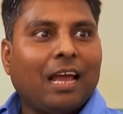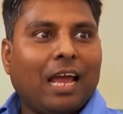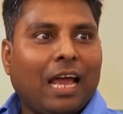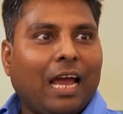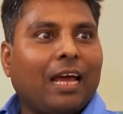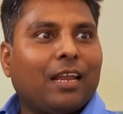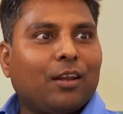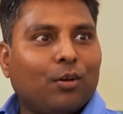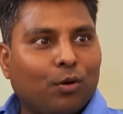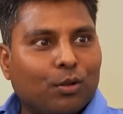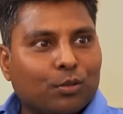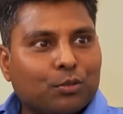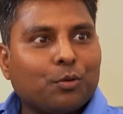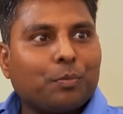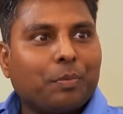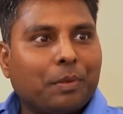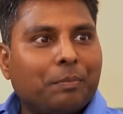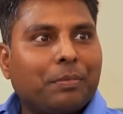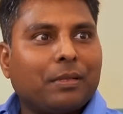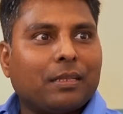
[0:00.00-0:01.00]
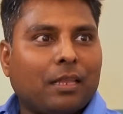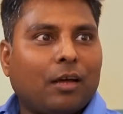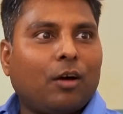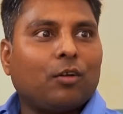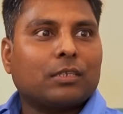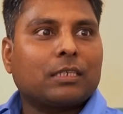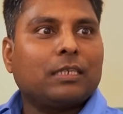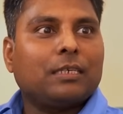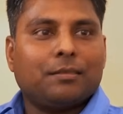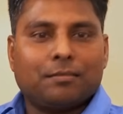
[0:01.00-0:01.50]
And also people
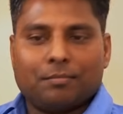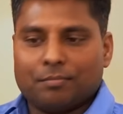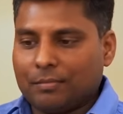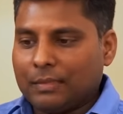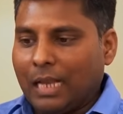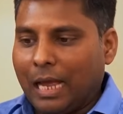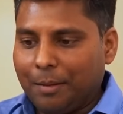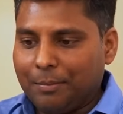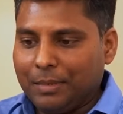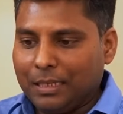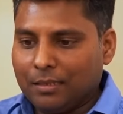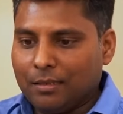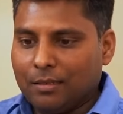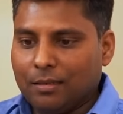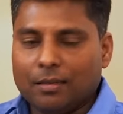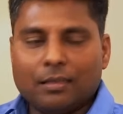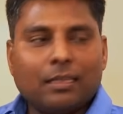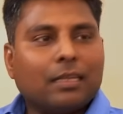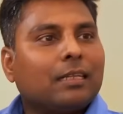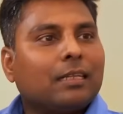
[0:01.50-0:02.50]
thought ki, I mean, we